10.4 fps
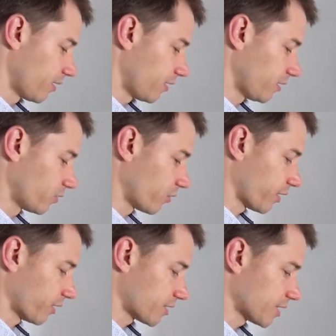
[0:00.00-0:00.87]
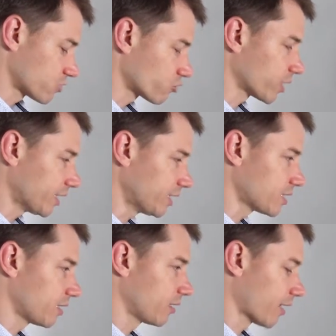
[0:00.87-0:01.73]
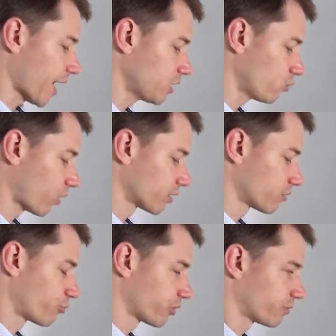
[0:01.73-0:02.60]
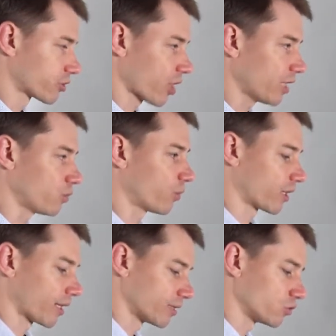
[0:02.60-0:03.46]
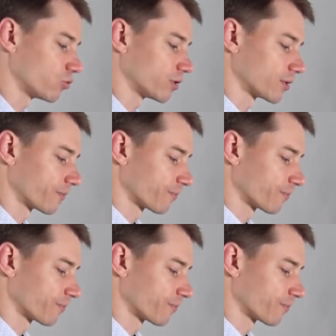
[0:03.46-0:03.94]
it's really easy. Pretty much anyone can do it.